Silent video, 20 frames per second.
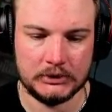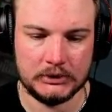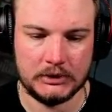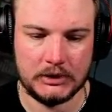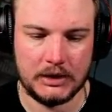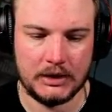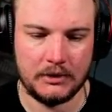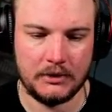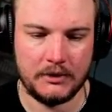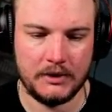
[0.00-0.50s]
I
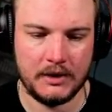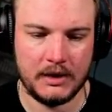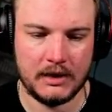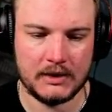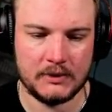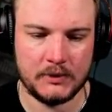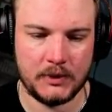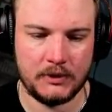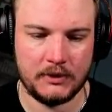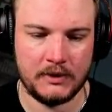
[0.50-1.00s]
don't think it's
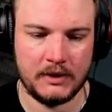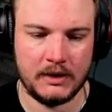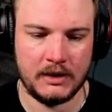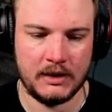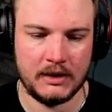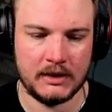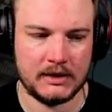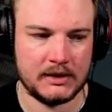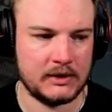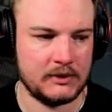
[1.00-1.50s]
one of
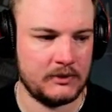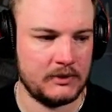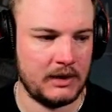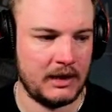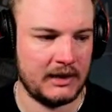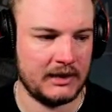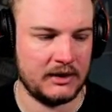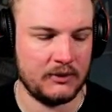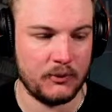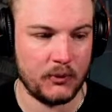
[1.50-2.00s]
these, like
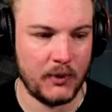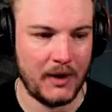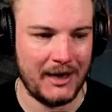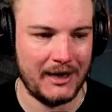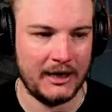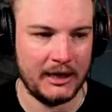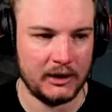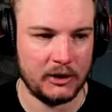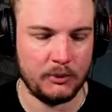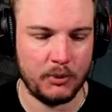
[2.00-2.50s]
the
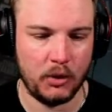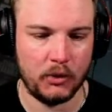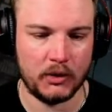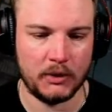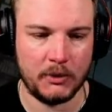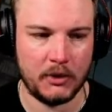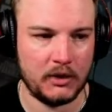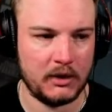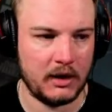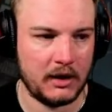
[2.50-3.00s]
regular
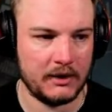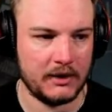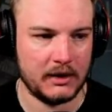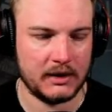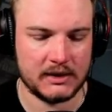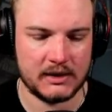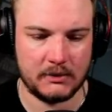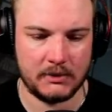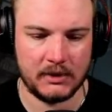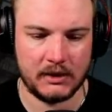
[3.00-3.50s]
Pokemon. I think it's
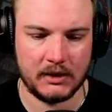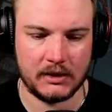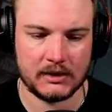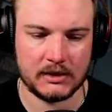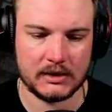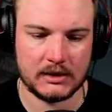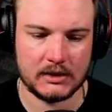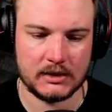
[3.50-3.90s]
something else.